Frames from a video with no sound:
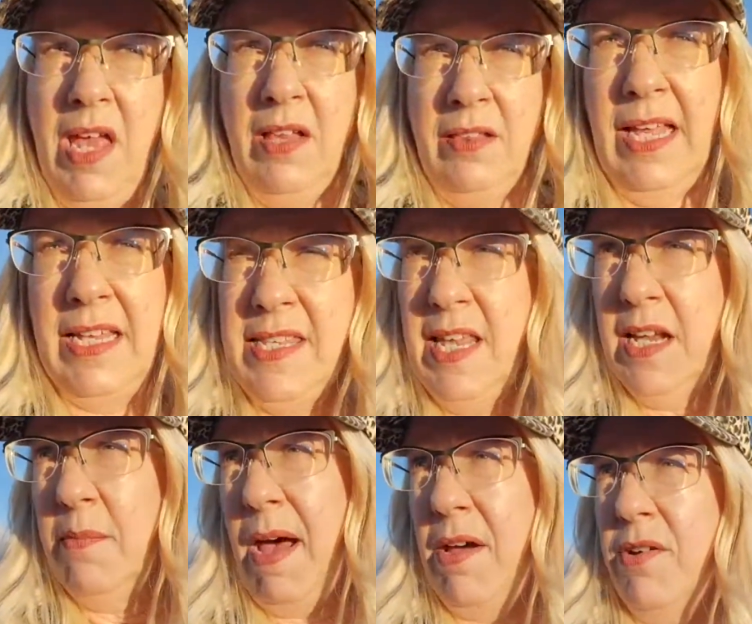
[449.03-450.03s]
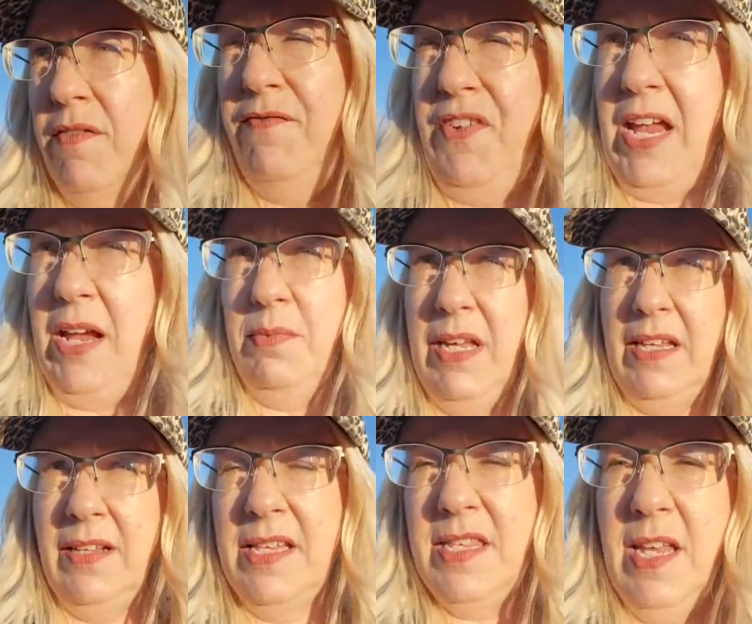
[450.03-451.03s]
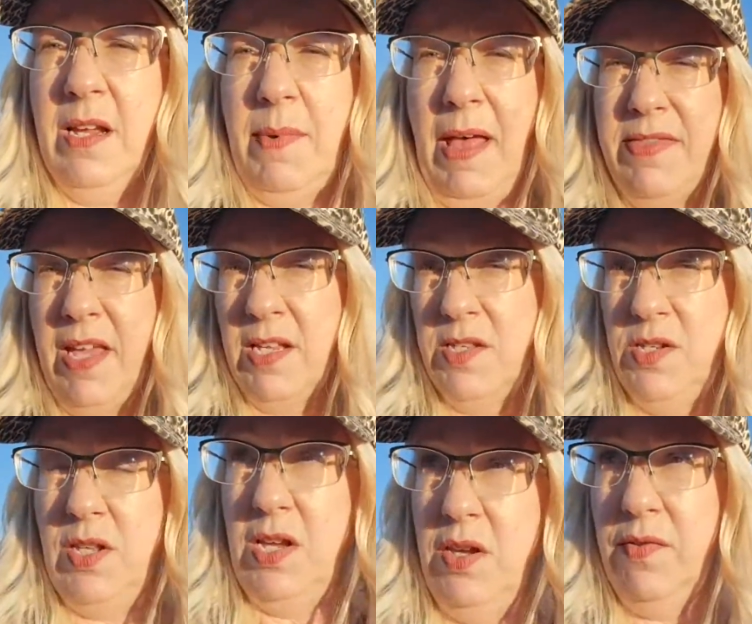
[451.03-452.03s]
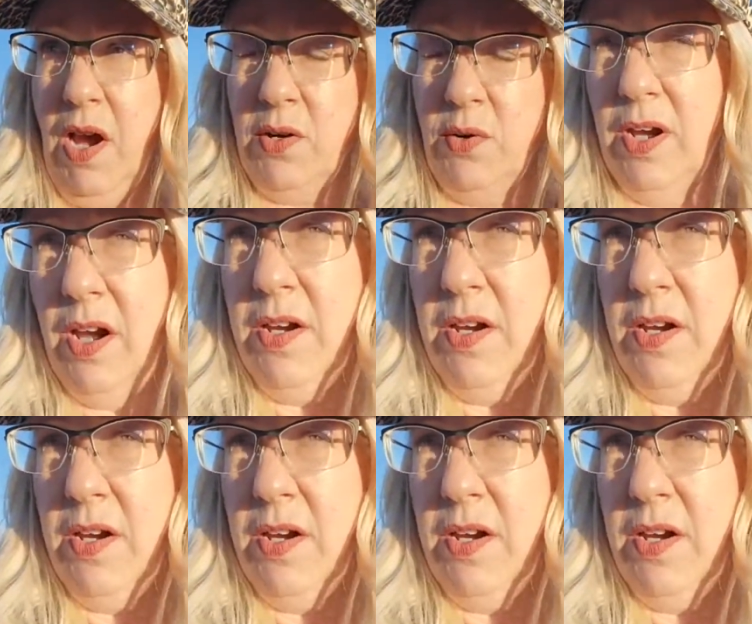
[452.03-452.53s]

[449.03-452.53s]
Let's think about your family. Let's think about things that you've got going on.